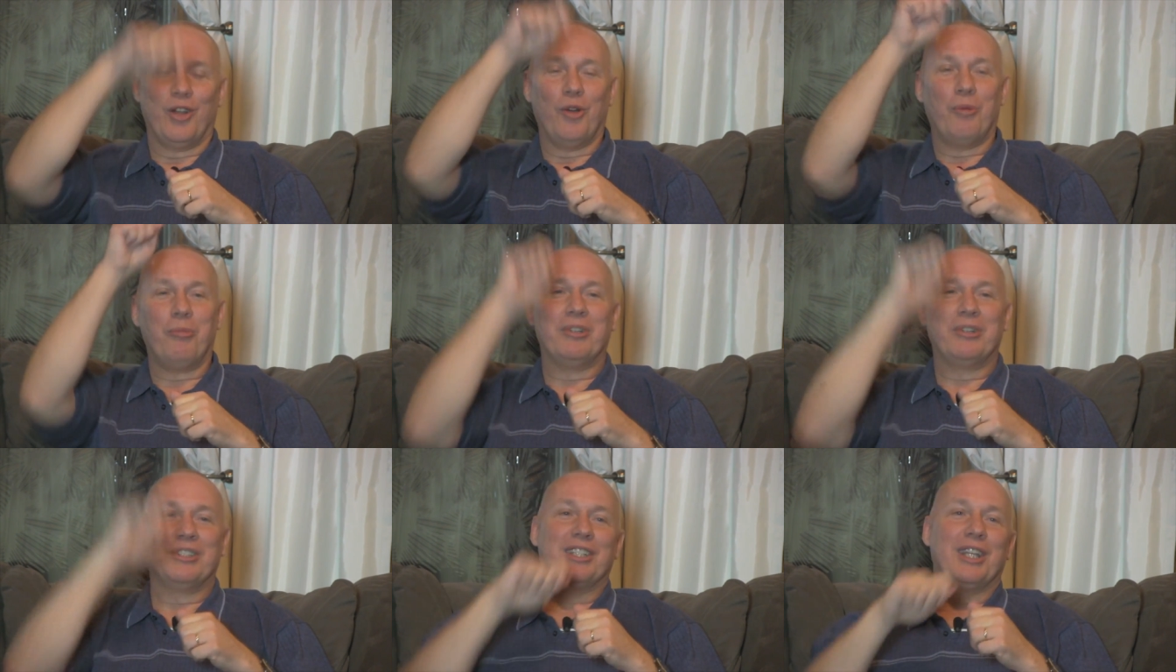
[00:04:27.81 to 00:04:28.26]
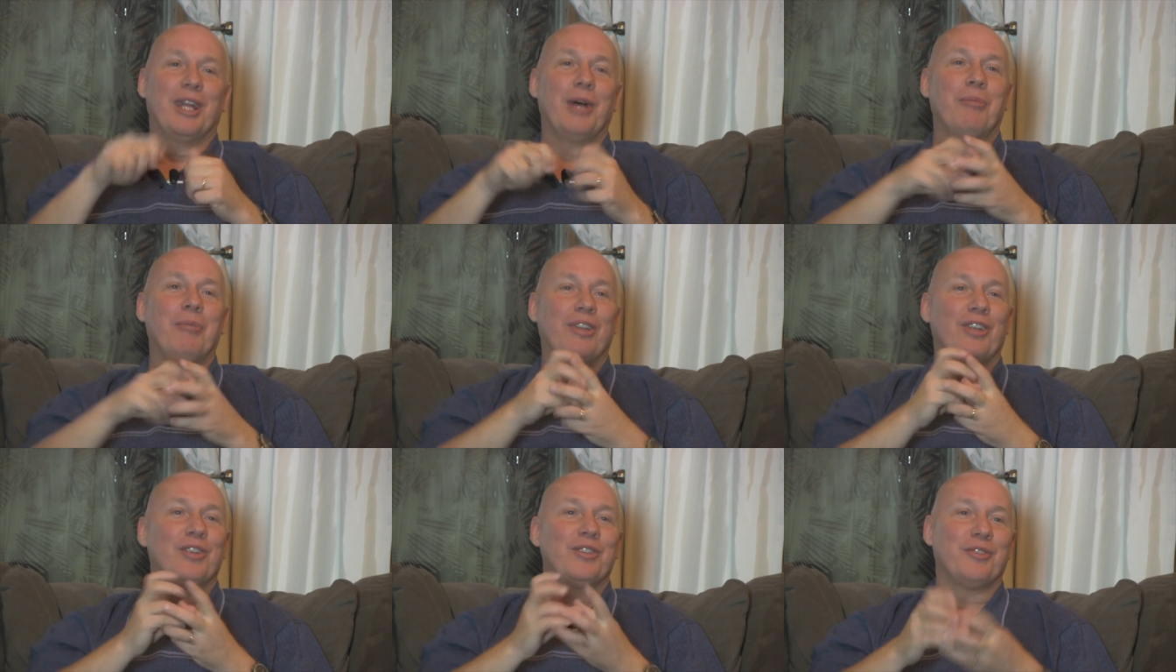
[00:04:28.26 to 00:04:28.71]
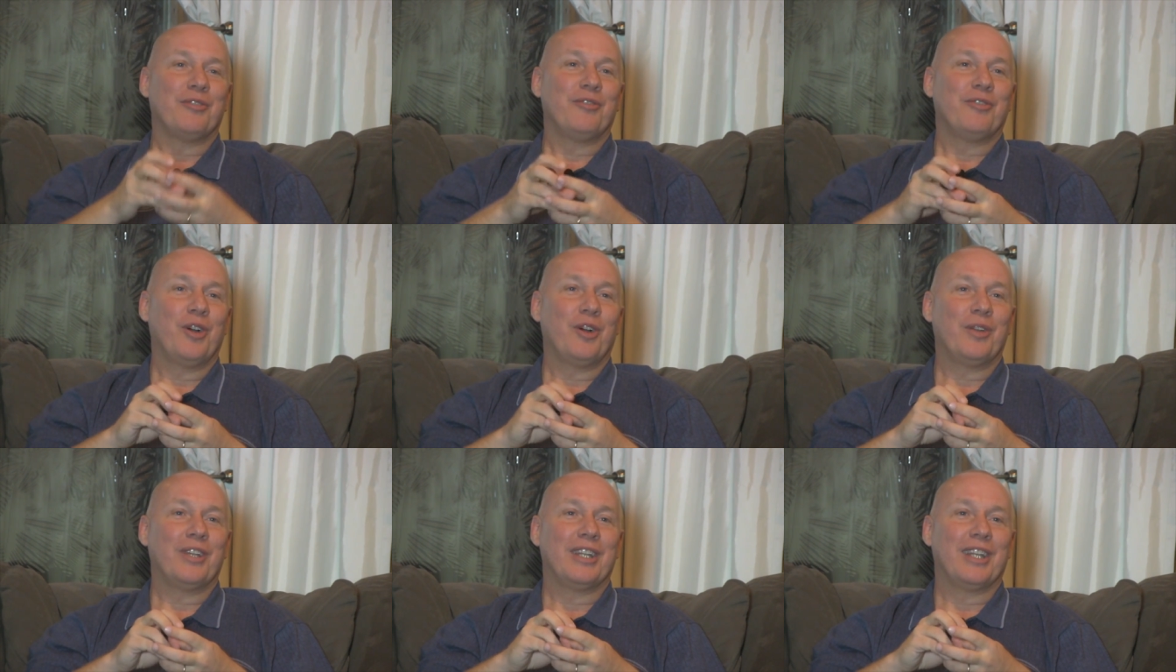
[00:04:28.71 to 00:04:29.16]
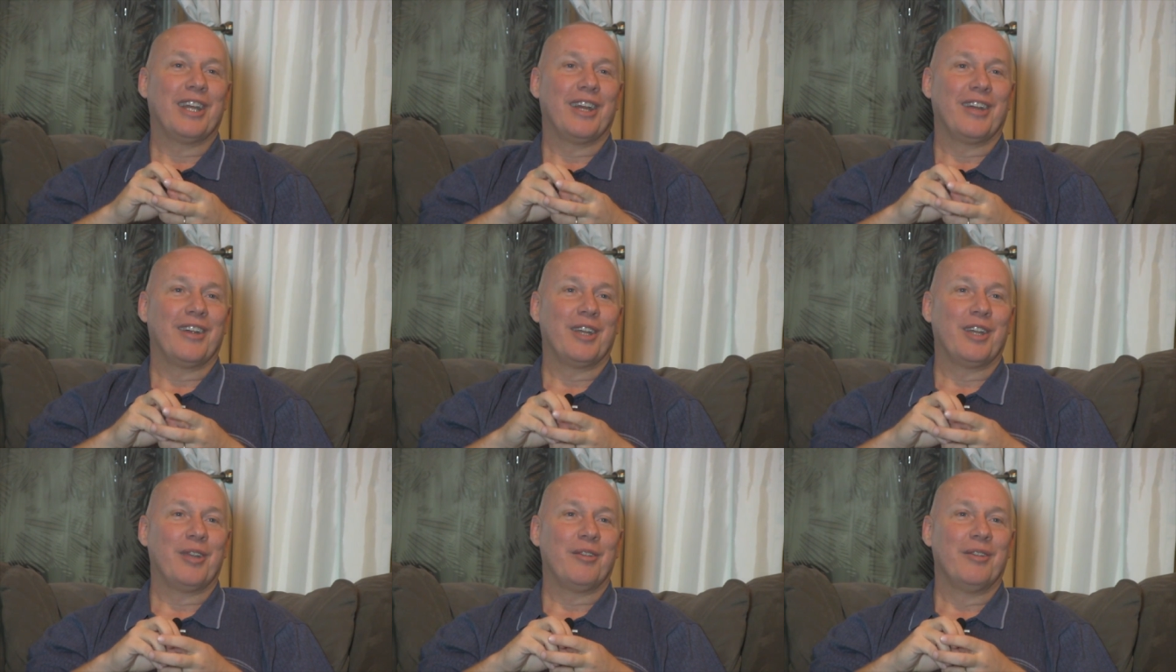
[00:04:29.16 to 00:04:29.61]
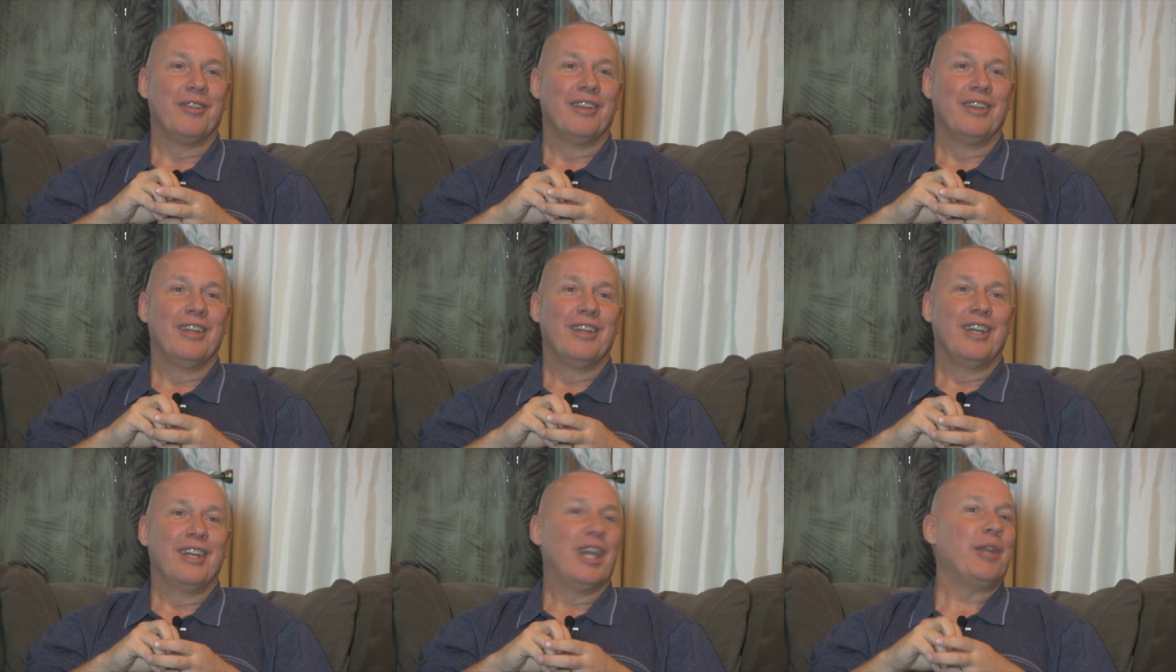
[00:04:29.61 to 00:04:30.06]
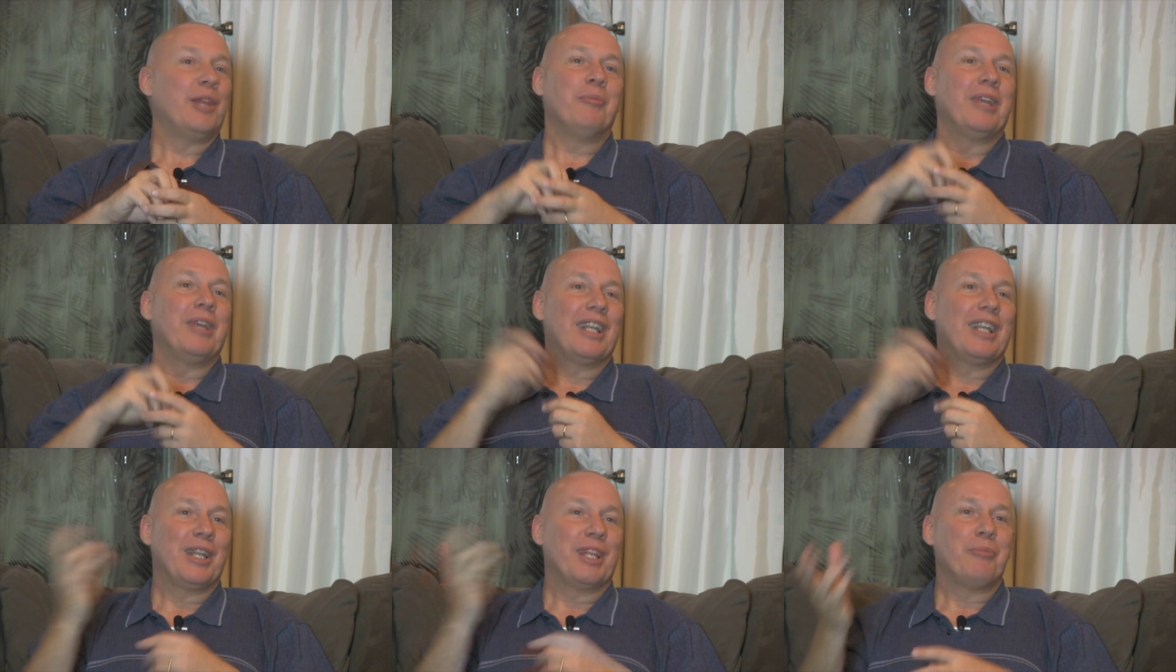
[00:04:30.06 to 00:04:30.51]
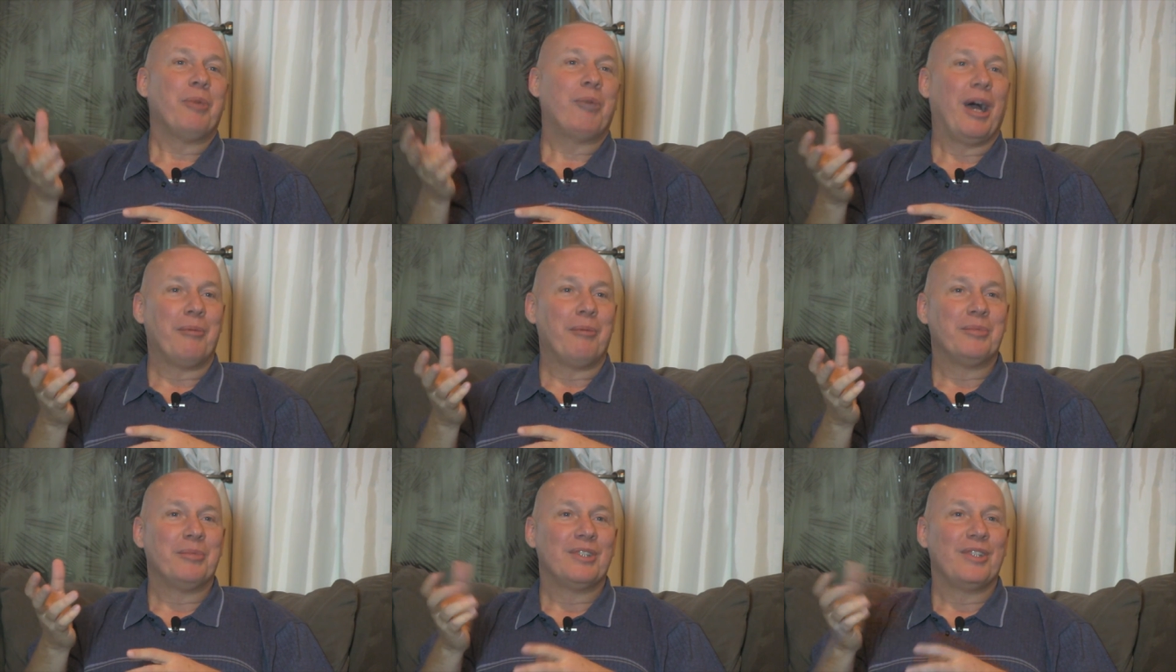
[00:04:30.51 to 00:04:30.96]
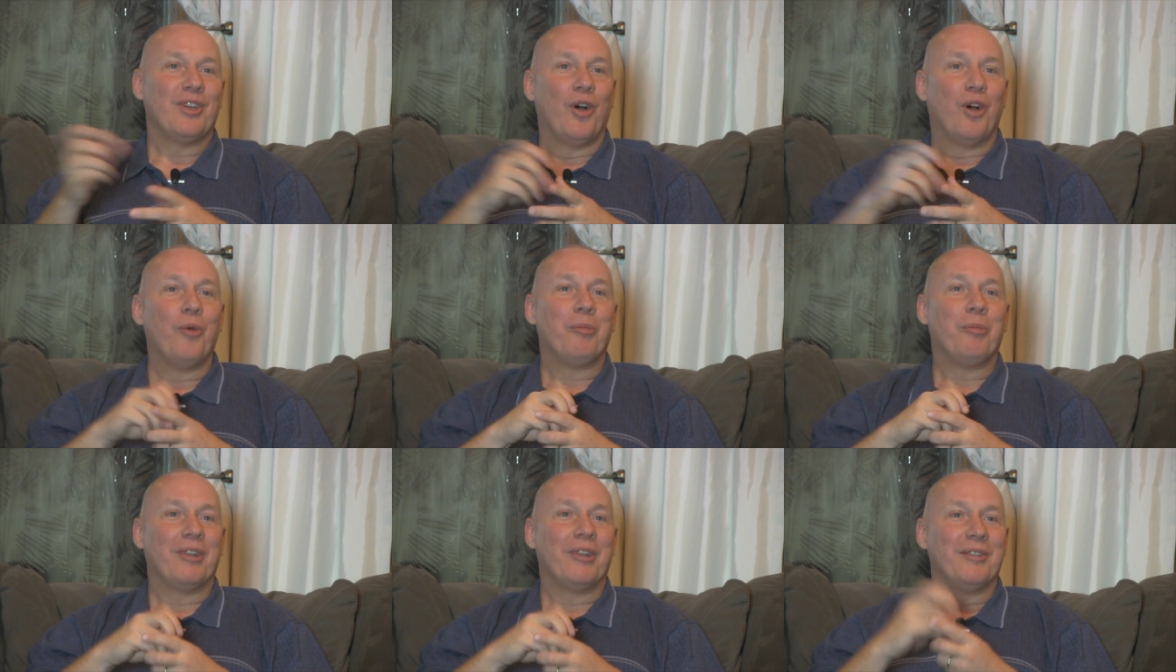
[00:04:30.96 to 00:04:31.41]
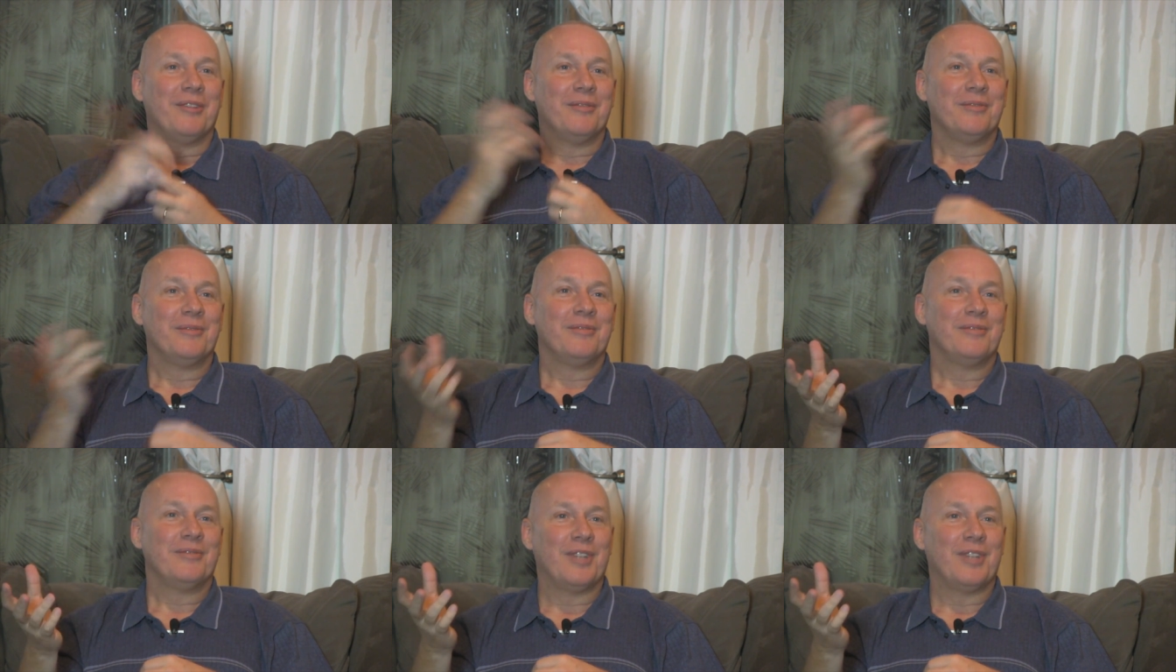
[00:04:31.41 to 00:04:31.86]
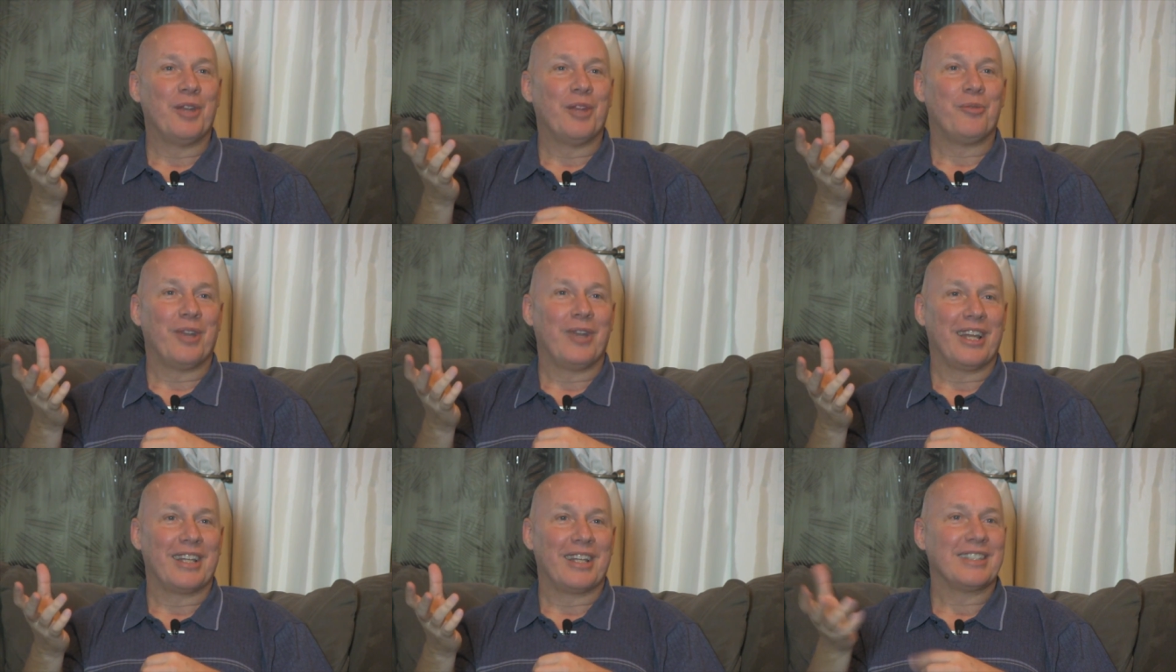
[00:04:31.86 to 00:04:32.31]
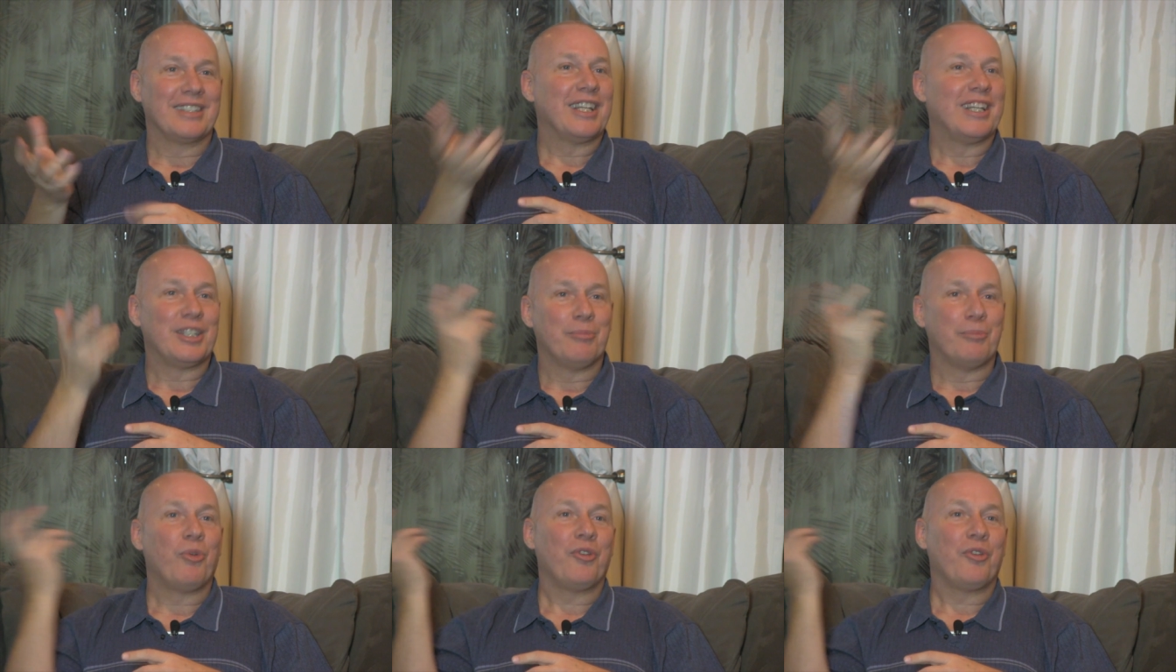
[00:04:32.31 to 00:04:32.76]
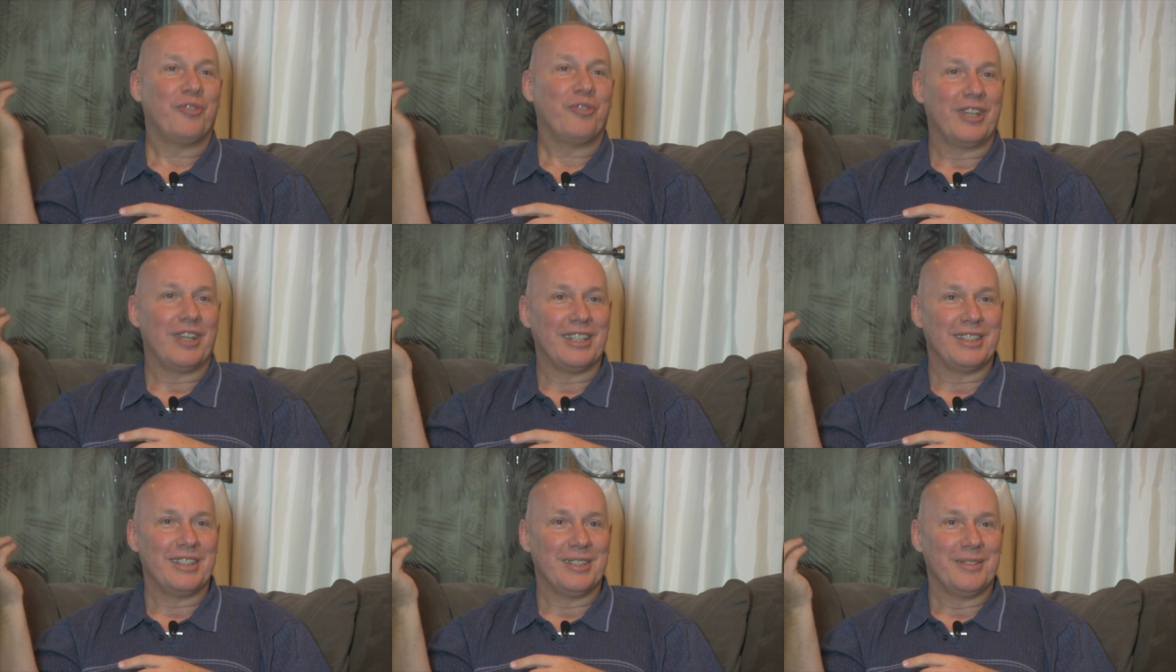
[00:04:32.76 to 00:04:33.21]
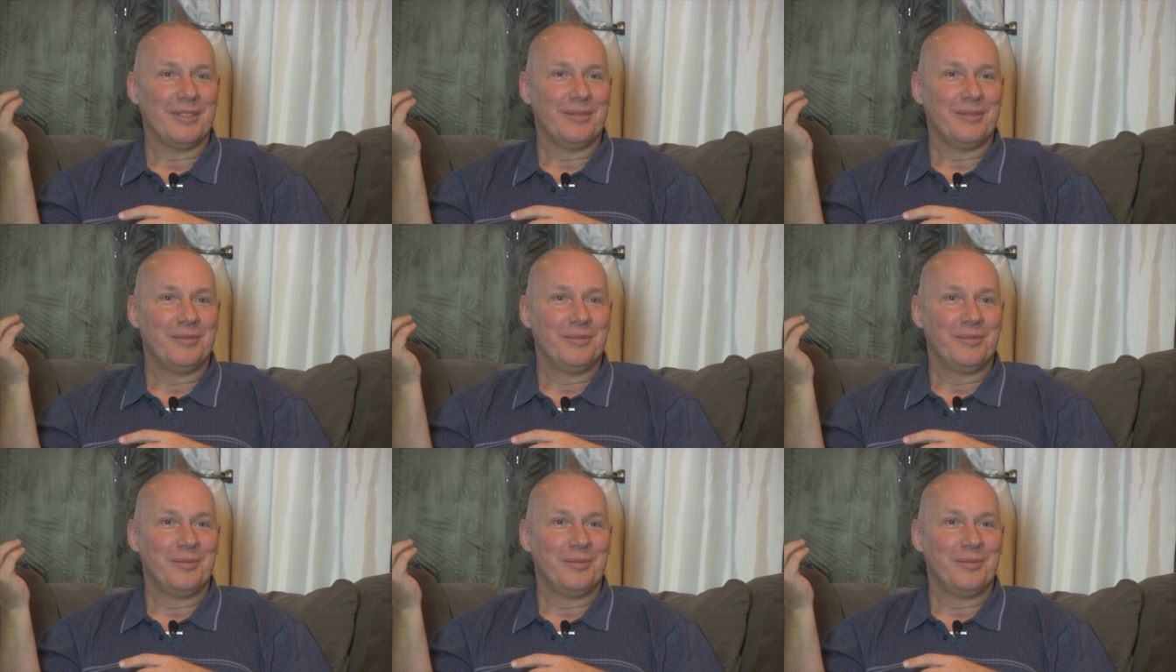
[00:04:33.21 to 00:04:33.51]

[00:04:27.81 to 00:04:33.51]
And opens it up and there's a phone in there and it, it immediately pops open and rings and it's Morpheus.